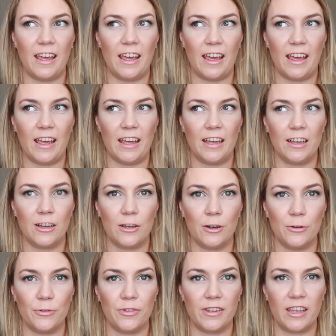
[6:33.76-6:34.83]
it
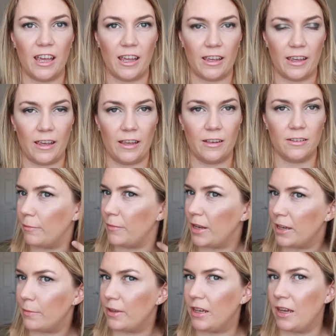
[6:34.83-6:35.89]
goes cakey.
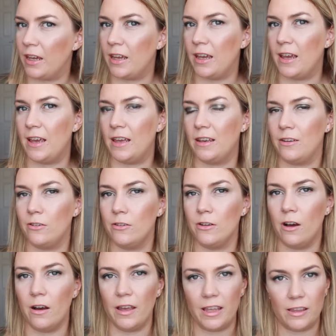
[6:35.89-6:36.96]
Maybe
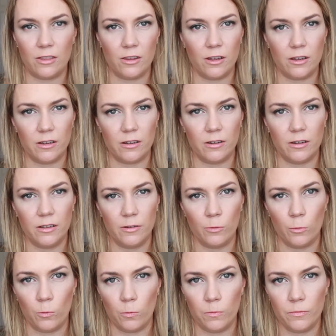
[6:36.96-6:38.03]
not in the
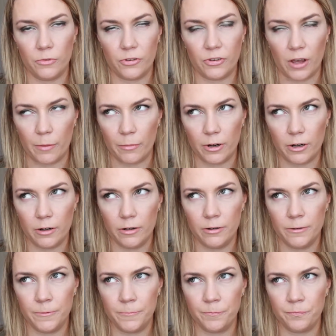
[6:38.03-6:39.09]
summer,
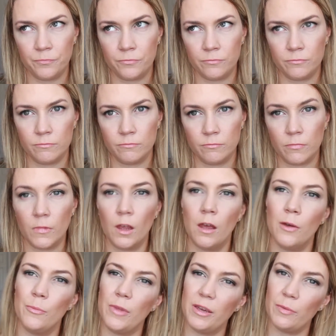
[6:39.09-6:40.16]

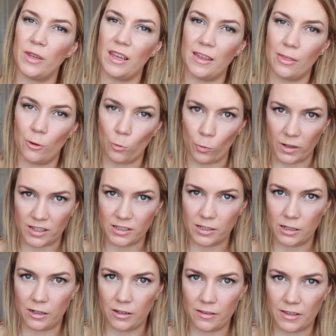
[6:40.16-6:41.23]
maybe in the
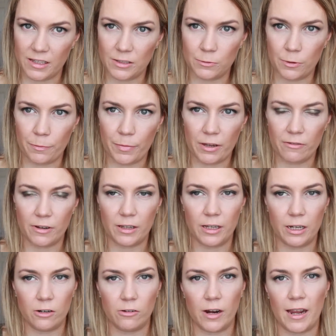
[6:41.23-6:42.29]
winter this would be
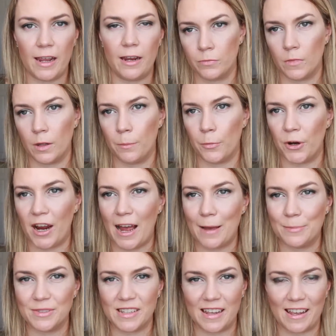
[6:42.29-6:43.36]
really great.
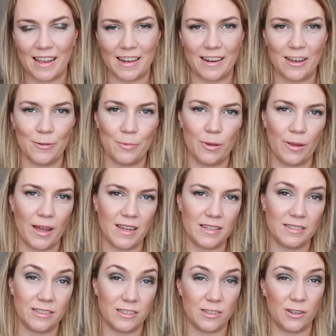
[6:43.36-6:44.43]
Perhaps in a place
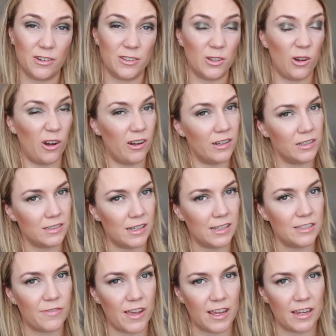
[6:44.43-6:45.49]
that's not as hot as
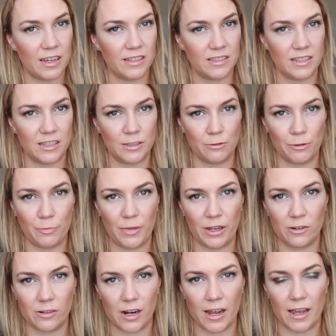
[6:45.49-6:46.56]
Las Vegas, this would be
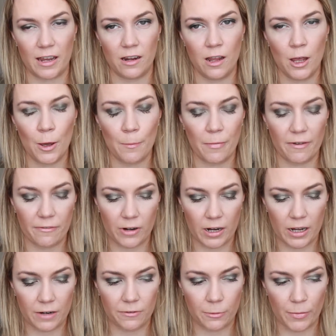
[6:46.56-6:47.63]
great. But for
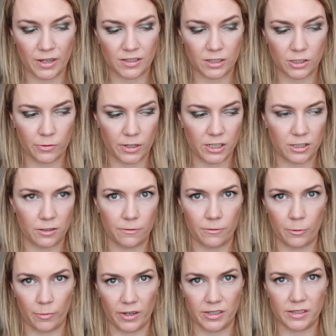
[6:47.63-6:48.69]
here, from my situation,
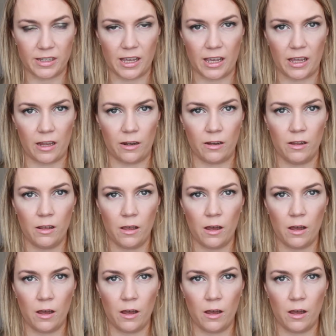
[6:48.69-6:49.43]
from my skin,